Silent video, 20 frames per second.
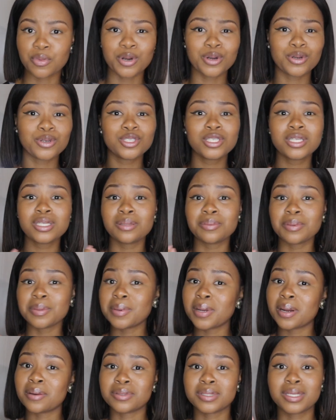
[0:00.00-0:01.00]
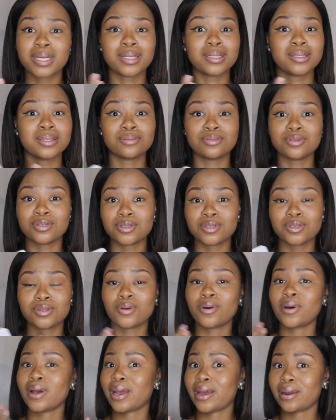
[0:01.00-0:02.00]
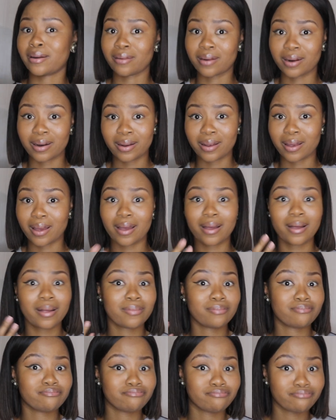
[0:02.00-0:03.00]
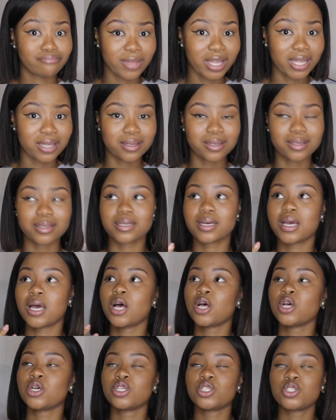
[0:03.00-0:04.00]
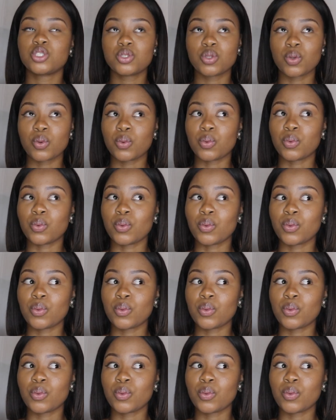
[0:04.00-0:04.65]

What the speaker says: And usually the people I will tell is Susu, Andrea. That's it. So,